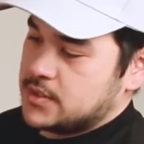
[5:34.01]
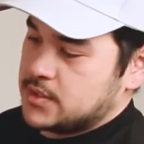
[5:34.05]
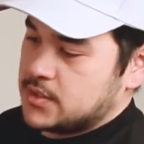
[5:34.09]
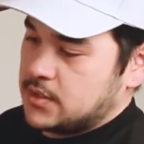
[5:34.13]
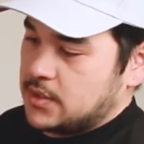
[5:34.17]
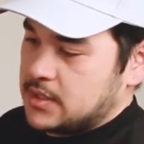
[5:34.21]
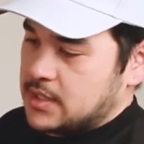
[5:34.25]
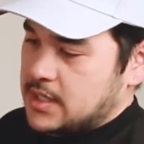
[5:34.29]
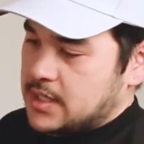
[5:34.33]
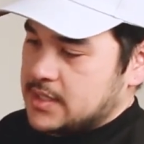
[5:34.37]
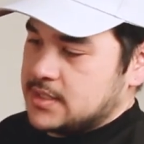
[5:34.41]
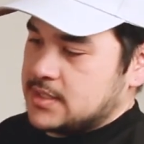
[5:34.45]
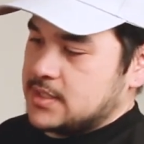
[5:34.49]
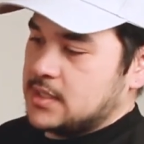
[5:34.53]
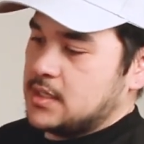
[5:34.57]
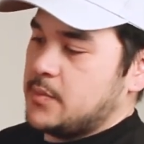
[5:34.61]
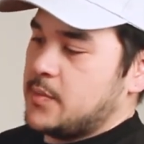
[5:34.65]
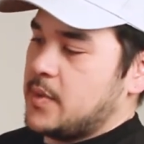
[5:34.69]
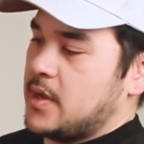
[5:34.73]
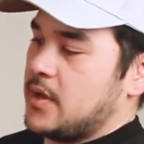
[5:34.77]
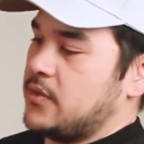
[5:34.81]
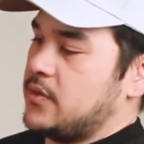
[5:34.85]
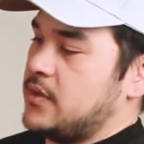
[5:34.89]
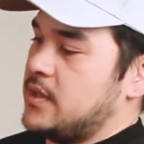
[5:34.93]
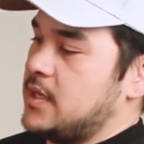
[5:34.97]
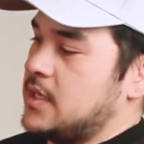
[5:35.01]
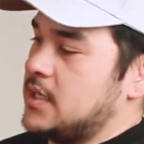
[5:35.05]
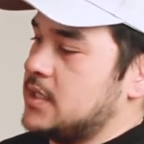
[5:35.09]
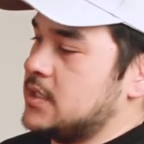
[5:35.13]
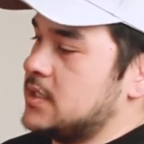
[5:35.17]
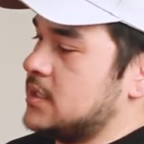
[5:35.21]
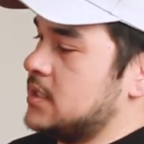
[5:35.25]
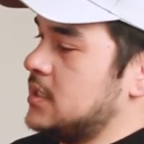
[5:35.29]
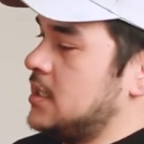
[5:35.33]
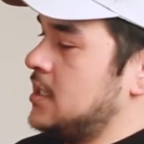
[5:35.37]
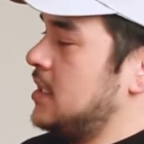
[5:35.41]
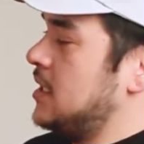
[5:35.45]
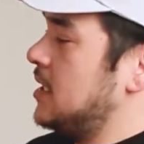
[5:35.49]
So the nice thing about
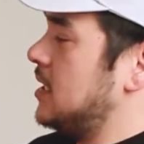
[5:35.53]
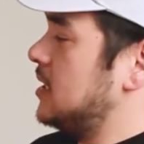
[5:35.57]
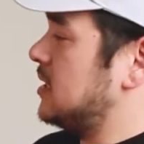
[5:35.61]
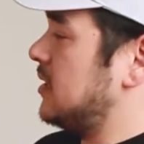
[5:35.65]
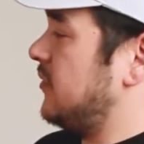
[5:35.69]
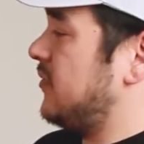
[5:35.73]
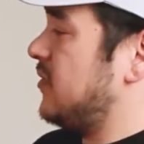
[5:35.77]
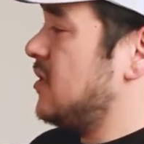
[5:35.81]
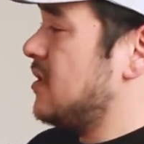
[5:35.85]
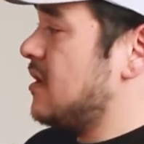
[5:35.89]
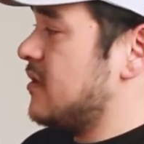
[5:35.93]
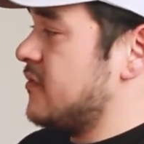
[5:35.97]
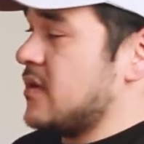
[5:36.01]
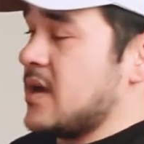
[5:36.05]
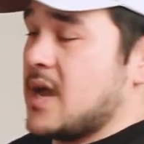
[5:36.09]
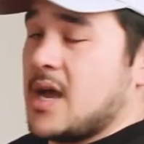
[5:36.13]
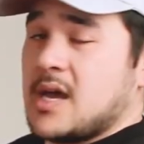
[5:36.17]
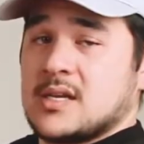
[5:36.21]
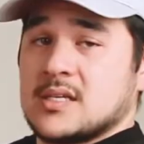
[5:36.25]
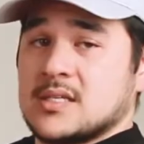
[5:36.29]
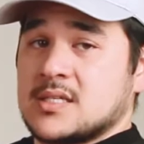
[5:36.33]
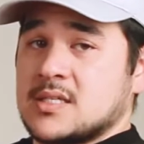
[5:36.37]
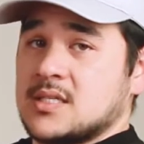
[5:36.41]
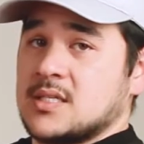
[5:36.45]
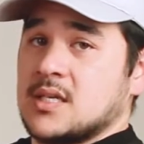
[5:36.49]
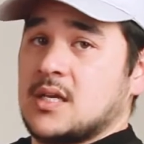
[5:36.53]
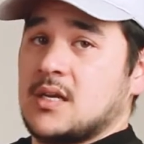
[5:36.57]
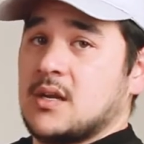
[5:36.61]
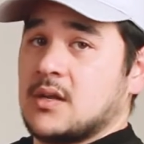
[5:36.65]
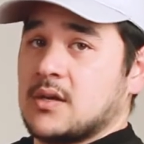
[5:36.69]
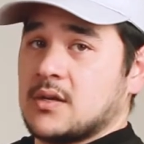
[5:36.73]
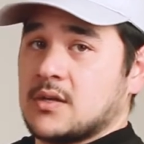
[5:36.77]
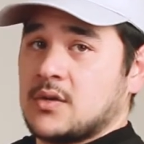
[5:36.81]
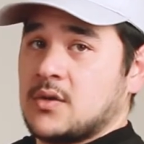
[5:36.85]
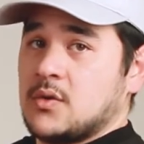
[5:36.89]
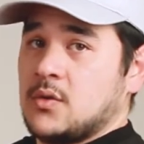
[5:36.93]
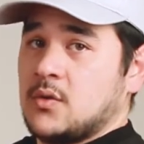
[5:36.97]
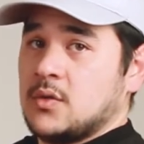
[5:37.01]
this is if you ever had to sit
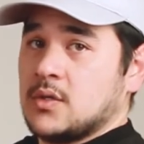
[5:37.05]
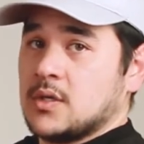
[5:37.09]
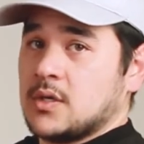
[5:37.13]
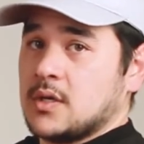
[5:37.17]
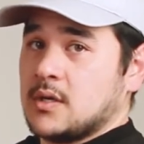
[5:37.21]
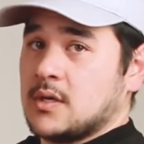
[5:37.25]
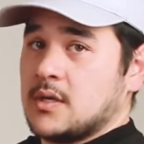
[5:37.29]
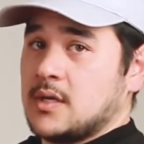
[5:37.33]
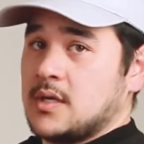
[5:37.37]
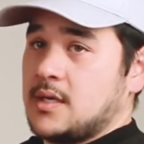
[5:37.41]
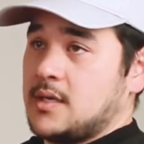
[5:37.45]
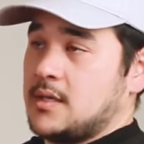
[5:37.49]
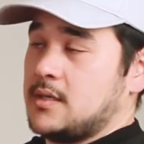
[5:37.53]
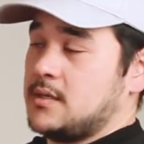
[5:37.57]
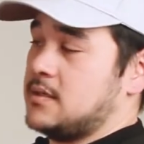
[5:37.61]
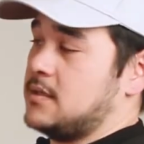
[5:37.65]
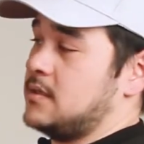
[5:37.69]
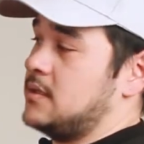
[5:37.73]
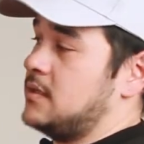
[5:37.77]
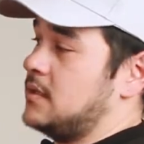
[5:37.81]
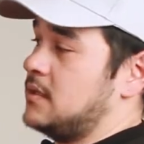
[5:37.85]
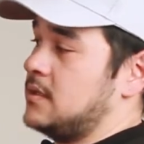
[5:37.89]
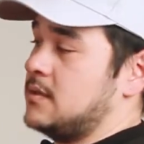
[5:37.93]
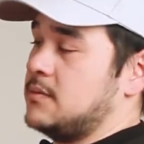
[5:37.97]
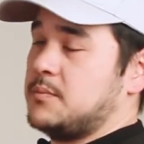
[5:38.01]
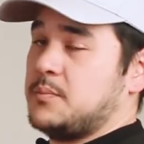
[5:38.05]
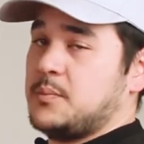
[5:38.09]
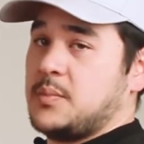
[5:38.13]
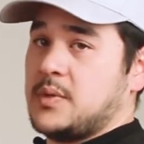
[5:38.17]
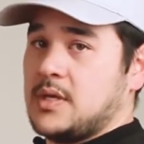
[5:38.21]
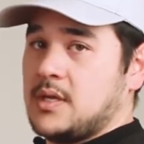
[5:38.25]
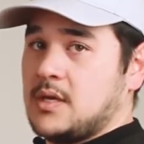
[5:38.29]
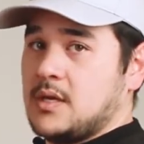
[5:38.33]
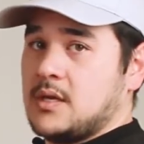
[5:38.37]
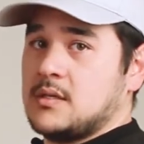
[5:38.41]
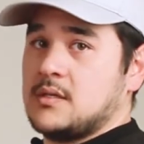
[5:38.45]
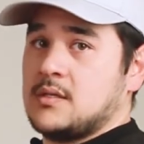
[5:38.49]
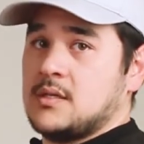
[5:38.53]
on a cooler, it could
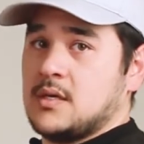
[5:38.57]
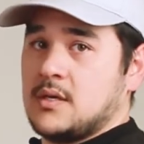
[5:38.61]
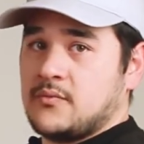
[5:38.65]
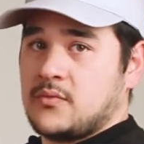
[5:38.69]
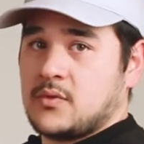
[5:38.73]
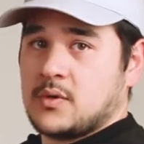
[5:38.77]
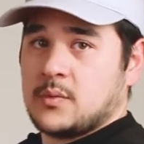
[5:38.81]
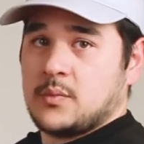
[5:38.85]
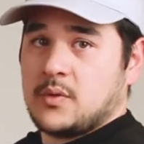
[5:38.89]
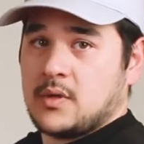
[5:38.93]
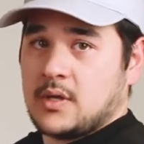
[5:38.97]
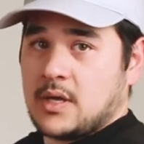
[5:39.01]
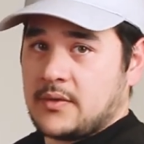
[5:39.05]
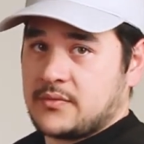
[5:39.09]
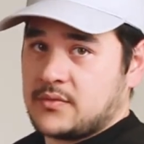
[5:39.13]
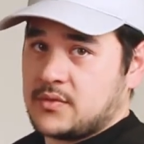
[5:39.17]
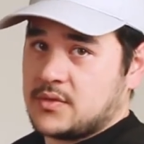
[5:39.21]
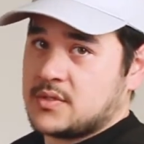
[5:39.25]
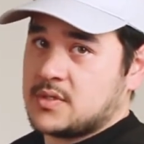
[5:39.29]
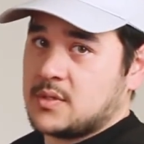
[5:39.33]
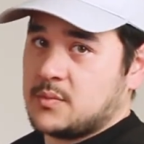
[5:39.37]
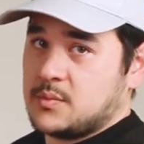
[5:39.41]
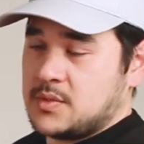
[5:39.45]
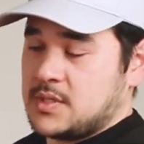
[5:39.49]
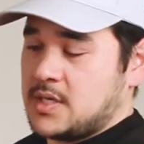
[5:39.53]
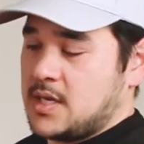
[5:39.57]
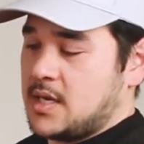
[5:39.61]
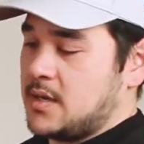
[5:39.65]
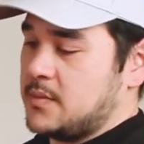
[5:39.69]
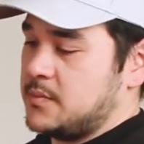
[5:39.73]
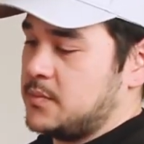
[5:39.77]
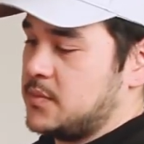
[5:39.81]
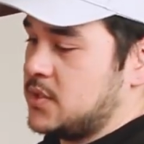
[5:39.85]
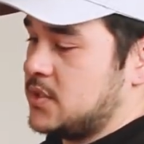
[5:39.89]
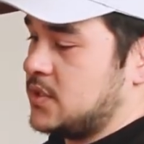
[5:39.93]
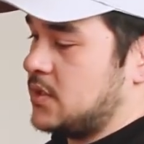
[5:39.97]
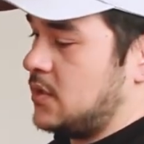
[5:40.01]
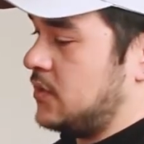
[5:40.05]
be uncomfortable after some
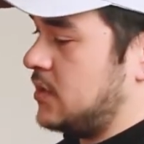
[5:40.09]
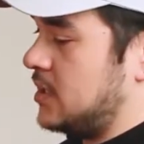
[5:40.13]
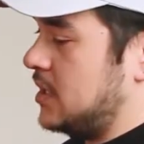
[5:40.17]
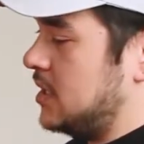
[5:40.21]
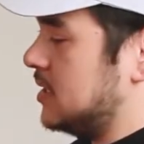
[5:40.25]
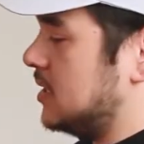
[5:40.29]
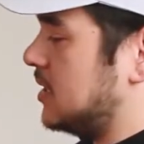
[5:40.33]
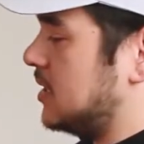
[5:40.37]
time. So these